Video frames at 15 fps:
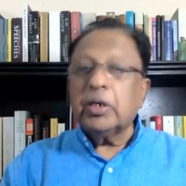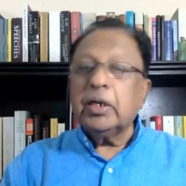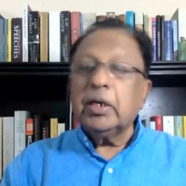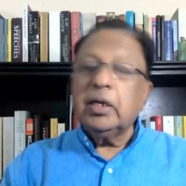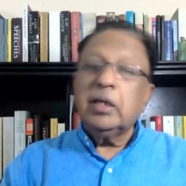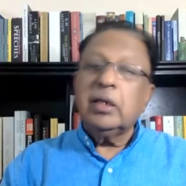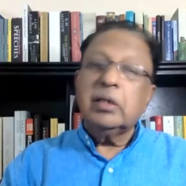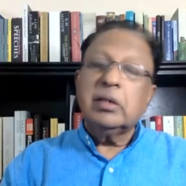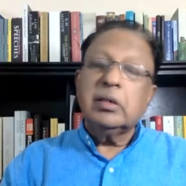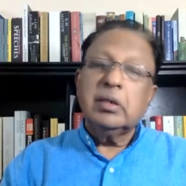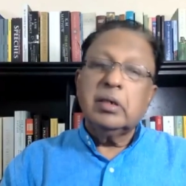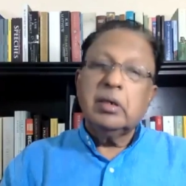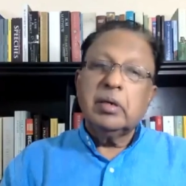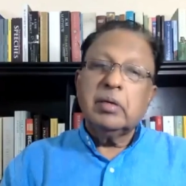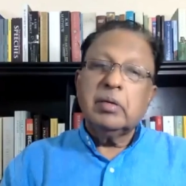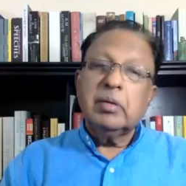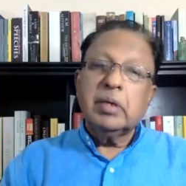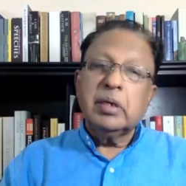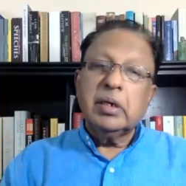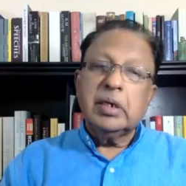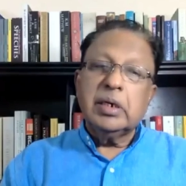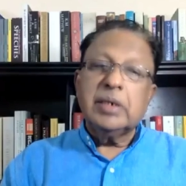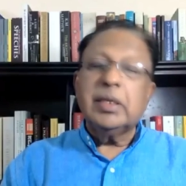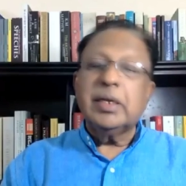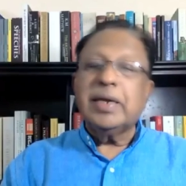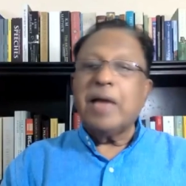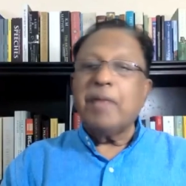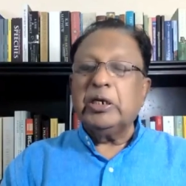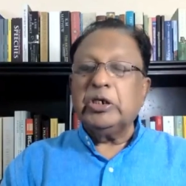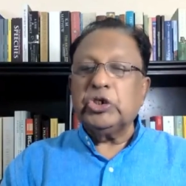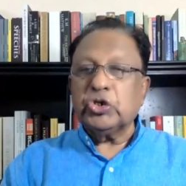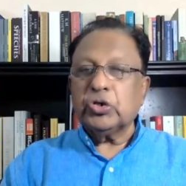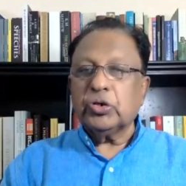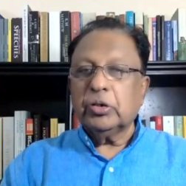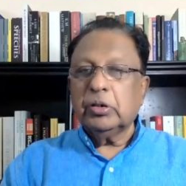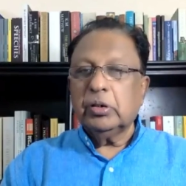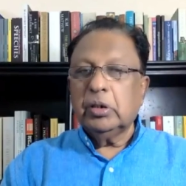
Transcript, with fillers: he did the damage.